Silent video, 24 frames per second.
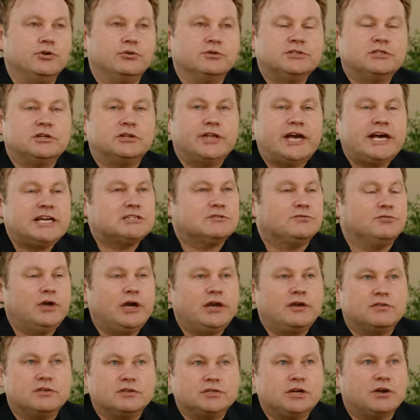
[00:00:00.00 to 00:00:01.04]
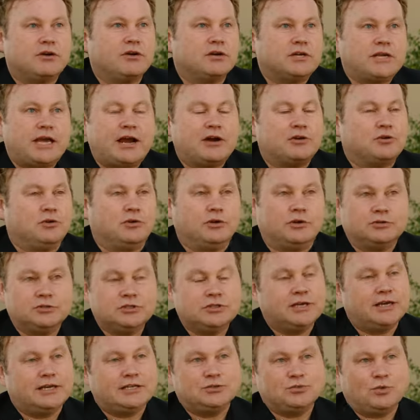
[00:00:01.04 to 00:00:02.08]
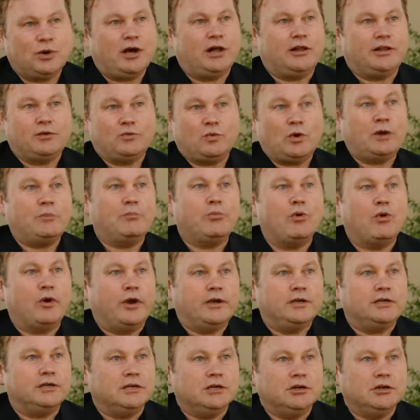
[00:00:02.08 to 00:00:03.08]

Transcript: there was the last flight of the pterodactyl as well at one point.